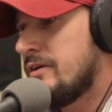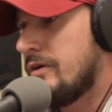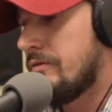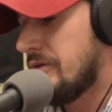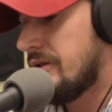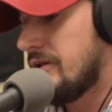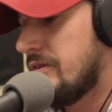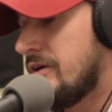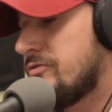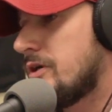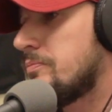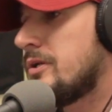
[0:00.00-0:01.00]
even,
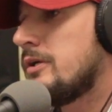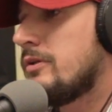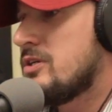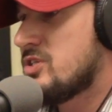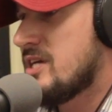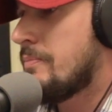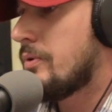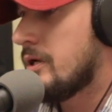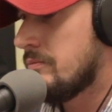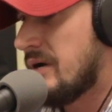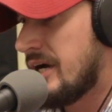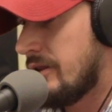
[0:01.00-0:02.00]
they've completely
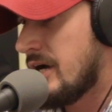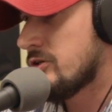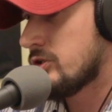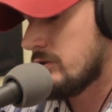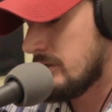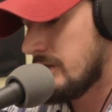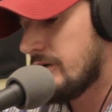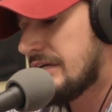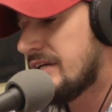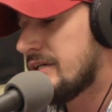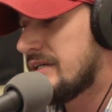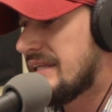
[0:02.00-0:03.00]
separated biological. And I'll
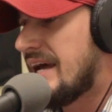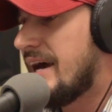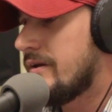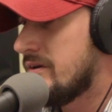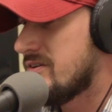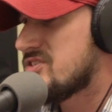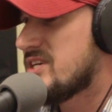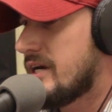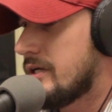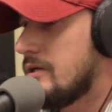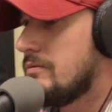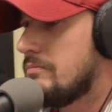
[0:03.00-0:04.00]
get into that in a
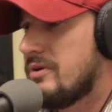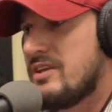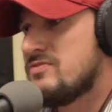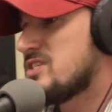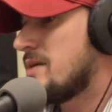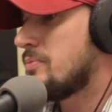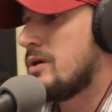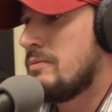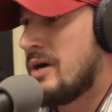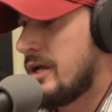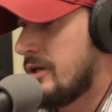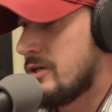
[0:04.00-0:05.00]
second. But they've separated
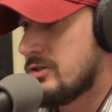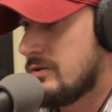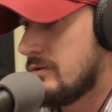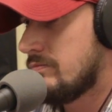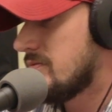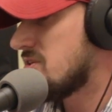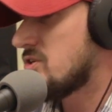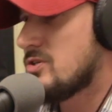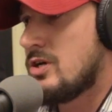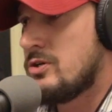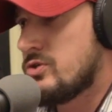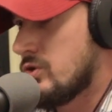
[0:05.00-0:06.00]
biological. This
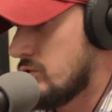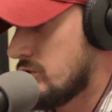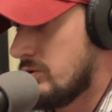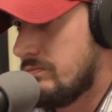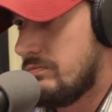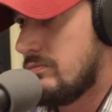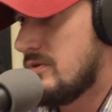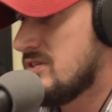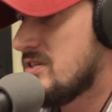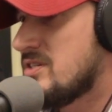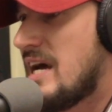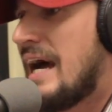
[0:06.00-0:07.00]
is all social.
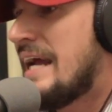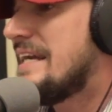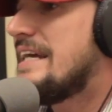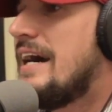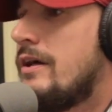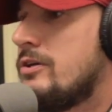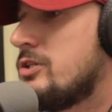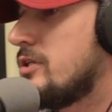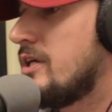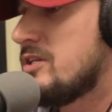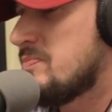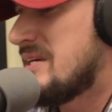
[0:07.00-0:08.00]
This is ideology
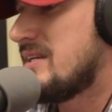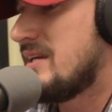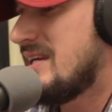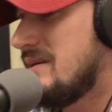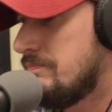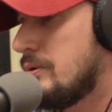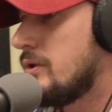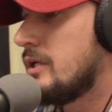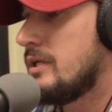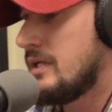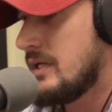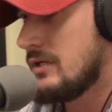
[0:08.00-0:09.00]
that's been
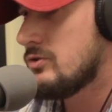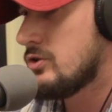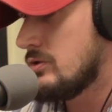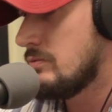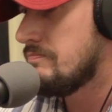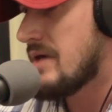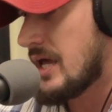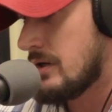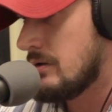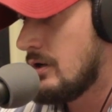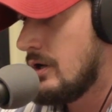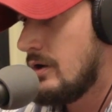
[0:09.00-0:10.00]
inputted into
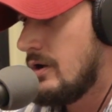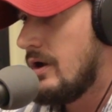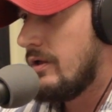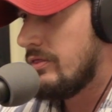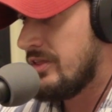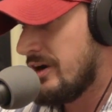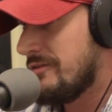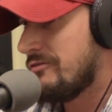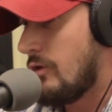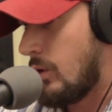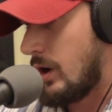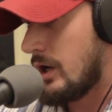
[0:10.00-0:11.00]
men.
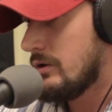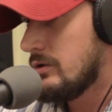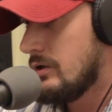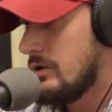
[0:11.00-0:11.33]
Therefore,